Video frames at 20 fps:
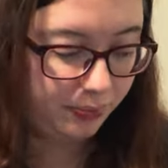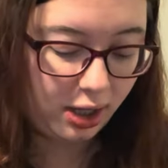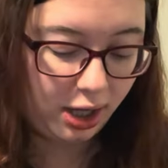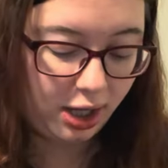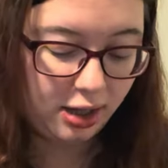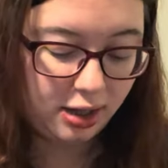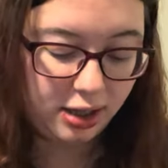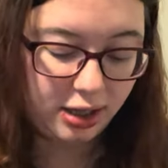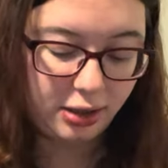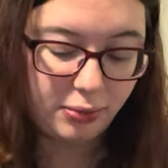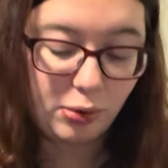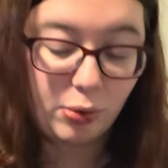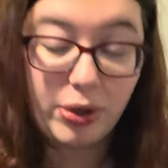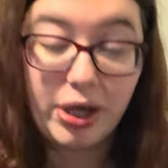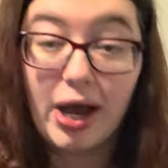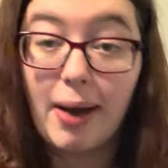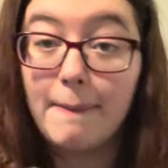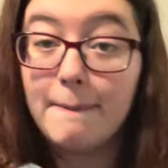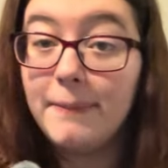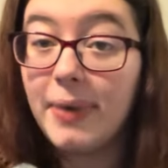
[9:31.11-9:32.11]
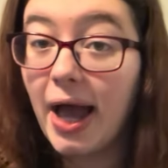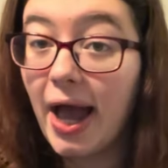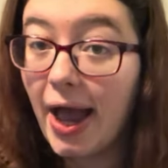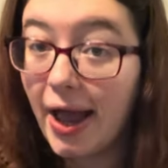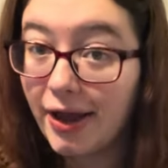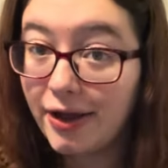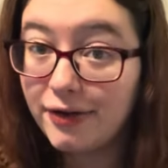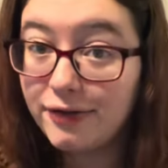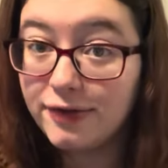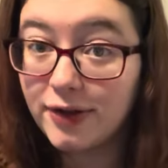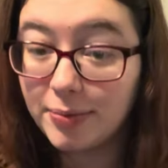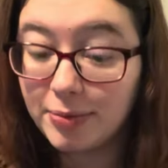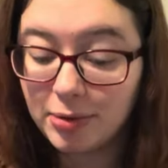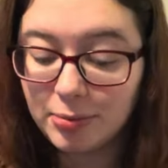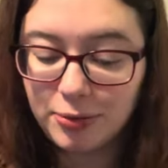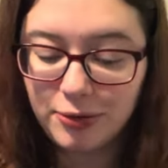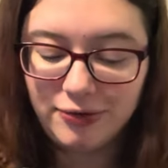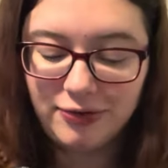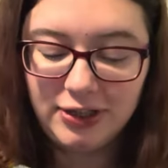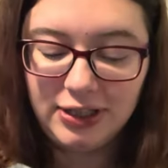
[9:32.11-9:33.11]
and then when we got back from the
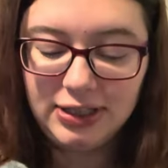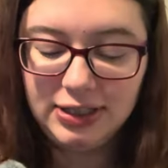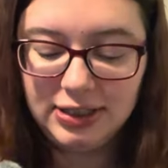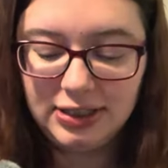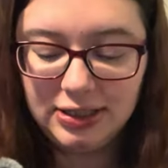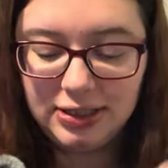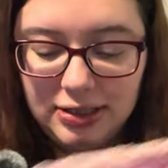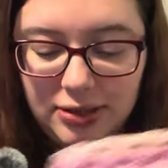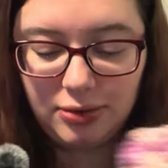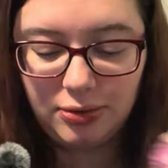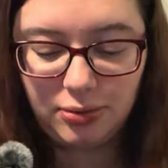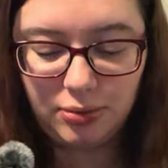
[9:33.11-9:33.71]
movies,